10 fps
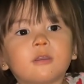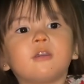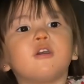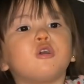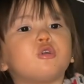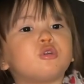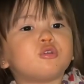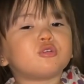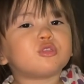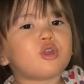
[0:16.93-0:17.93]

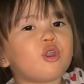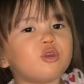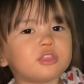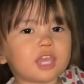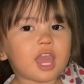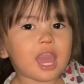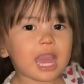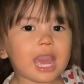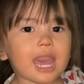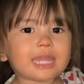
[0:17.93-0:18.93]
Oh no,
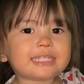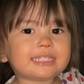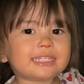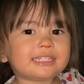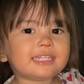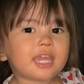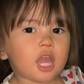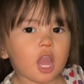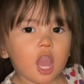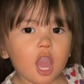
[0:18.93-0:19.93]
daddy.
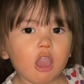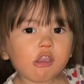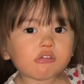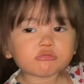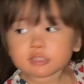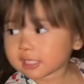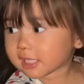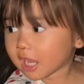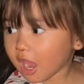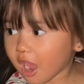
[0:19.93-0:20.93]
I'll
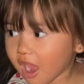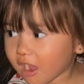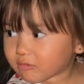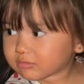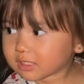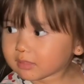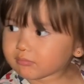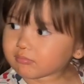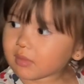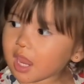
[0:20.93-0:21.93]
kill me
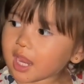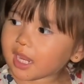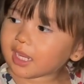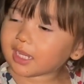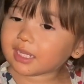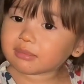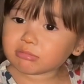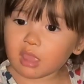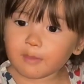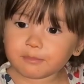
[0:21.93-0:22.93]

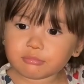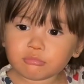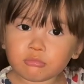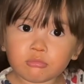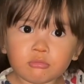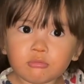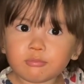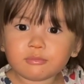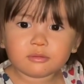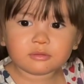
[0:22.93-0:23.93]
the
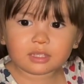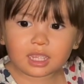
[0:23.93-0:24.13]
blue with